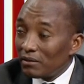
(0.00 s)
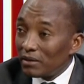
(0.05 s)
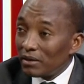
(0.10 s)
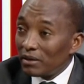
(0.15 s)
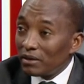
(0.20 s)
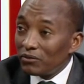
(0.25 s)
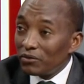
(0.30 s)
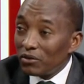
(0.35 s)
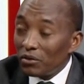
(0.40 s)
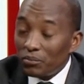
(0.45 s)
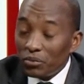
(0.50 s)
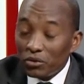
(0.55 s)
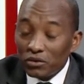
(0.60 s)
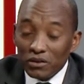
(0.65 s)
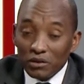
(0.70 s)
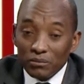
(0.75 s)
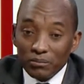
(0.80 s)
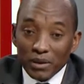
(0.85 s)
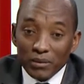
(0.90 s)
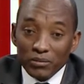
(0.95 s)
for
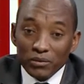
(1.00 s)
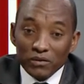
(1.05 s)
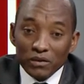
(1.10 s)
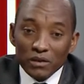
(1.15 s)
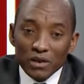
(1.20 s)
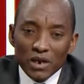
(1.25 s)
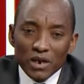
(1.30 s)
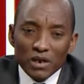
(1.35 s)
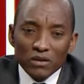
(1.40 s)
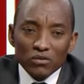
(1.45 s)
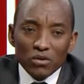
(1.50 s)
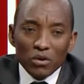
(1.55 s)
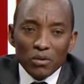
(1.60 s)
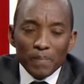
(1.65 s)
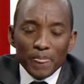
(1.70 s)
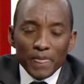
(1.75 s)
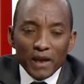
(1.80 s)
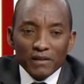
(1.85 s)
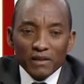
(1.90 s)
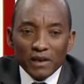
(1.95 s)
poaching purposes.
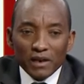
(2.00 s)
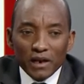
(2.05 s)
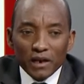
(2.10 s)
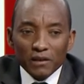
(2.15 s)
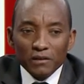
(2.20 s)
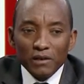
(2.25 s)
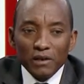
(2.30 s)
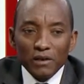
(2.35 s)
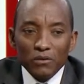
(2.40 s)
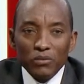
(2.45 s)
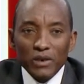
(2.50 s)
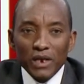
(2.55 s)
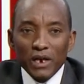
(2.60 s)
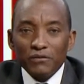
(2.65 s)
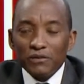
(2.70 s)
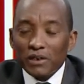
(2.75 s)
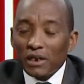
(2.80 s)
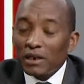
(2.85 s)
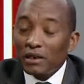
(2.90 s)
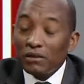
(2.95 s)
So as a country, we have
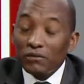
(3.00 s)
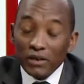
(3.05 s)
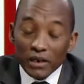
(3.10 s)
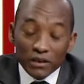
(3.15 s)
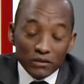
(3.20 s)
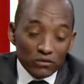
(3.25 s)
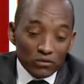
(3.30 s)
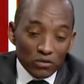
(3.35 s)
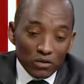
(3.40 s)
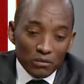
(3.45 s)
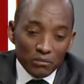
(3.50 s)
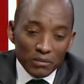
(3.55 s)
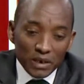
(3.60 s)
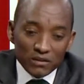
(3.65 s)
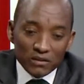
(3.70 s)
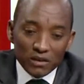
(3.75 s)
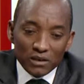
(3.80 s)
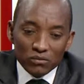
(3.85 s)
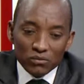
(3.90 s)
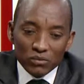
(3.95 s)
taken very strong
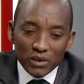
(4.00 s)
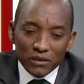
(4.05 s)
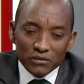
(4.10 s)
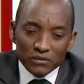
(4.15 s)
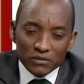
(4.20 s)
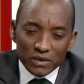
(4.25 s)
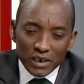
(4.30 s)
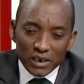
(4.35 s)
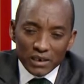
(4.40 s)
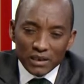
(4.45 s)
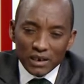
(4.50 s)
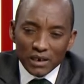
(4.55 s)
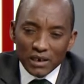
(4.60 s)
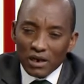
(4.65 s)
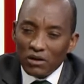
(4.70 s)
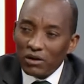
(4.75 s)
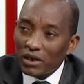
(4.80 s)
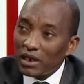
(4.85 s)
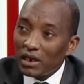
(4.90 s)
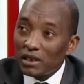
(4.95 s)
measures. We have strengthened
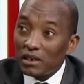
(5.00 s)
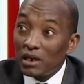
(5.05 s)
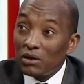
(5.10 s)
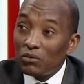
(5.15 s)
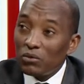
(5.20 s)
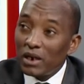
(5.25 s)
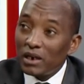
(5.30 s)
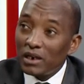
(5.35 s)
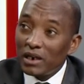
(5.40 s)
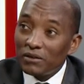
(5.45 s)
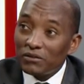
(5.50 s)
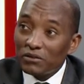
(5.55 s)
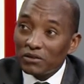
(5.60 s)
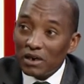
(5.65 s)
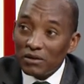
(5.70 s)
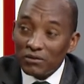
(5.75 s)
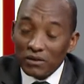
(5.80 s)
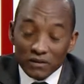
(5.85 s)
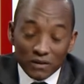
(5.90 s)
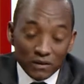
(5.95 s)
our Kenya Wildlife
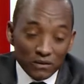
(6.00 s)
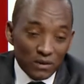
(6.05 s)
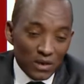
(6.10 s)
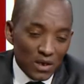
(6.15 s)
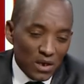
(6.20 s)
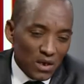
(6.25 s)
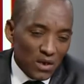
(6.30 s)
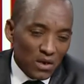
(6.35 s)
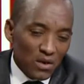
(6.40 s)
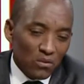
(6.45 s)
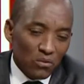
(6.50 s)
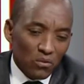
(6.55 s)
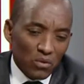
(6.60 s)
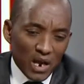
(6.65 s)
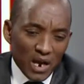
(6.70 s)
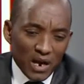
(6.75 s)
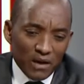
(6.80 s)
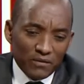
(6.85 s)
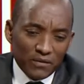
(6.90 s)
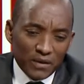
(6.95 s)
Services. We
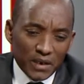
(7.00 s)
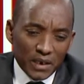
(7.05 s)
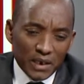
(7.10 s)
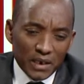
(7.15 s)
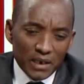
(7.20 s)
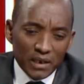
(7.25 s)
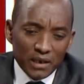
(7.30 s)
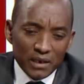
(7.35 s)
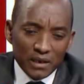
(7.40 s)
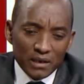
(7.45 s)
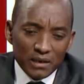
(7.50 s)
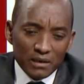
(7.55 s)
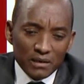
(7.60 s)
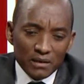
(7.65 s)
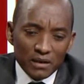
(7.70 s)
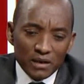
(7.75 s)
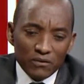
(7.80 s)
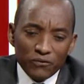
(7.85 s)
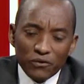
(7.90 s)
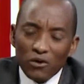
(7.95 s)
have
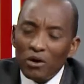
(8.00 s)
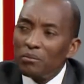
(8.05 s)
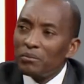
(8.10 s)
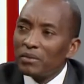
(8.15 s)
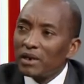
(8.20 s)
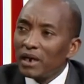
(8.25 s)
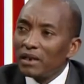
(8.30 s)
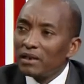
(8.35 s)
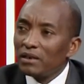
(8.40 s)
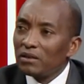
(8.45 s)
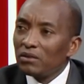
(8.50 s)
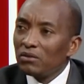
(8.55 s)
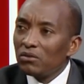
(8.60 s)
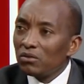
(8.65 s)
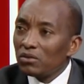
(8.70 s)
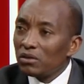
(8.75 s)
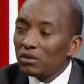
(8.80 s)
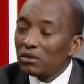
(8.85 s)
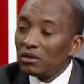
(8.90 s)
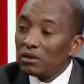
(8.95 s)
reformed and
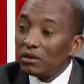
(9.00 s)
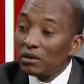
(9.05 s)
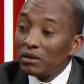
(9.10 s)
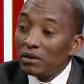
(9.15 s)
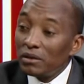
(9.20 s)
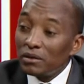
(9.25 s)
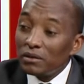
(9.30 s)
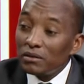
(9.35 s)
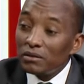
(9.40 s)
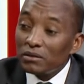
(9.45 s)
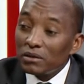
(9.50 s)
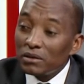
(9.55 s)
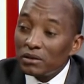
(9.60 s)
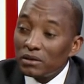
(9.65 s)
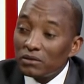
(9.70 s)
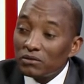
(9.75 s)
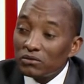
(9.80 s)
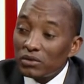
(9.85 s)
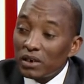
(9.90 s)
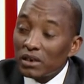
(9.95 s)

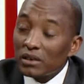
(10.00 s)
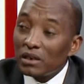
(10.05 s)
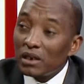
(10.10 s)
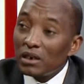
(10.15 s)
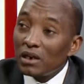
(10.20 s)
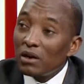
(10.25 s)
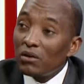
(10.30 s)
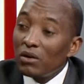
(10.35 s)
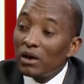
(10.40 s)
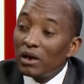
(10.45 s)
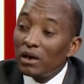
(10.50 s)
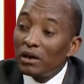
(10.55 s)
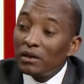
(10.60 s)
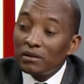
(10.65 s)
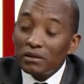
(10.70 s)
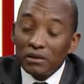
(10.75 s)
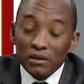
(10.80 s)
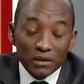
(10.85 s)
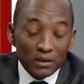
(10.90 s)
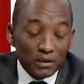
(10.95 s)
strengthened our
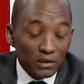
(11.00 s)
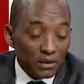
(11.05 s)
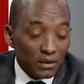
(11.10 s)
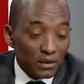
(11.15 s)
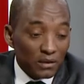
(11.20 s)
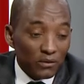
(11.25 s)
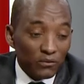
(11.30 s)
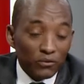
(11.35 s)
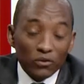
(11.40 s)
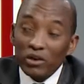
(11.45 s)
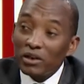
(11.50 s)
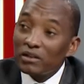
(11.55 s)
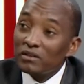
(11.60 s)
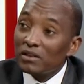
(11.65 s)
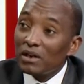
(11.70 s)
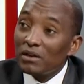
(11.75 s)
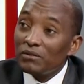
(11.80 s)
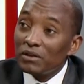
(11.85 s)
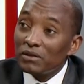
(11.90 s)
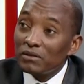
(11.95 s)
foreign
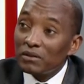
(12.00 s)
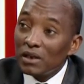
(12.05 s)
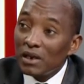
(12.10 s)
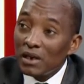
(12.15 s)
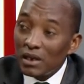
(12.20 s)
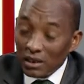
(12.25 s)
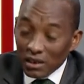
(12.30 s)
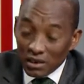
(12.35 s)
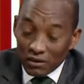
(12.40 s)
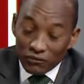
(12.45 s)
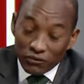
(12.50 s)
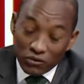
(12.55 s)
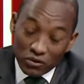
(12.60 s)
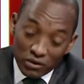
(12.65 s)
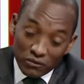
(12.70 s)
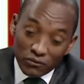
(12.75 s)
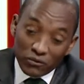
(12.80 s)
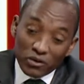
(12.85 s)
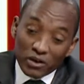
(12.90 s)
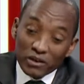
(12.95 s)
service,
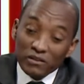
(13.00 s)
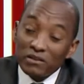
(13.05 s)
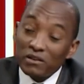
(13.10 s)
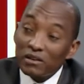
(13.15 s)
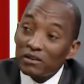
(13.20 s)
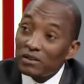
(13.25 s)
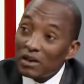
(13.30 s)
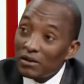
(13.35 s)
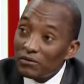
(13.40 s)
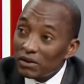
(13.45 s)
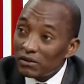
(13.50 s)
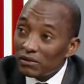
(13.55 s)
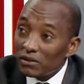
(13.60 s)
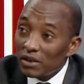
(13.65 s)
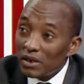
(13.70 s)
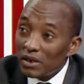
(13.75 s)
forestry service.